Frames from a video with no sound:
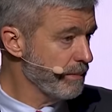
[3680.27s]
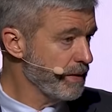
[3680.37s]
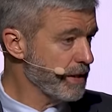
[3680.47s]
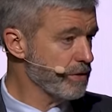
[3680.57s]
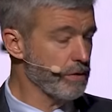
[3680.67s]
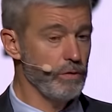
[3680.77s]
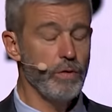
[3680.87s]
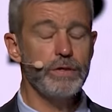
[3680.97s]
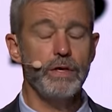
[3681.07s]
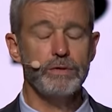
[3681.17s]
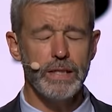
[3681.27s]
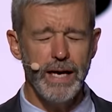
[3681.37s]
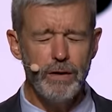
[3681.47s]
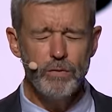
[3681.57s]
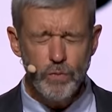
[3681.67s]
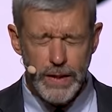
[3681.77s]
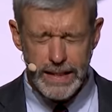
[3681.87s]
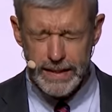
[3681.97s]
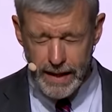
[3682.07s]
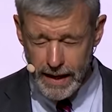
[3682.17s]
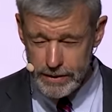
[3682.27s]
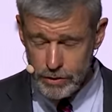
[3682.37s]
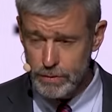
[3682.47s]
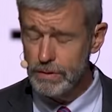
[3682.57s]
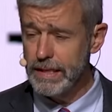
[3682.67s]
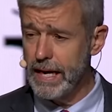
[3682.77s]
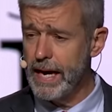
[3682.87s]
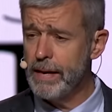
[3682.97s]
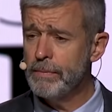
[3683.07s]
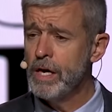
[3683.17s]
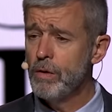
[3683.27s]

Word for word: because the Lord knows how weak I truly am,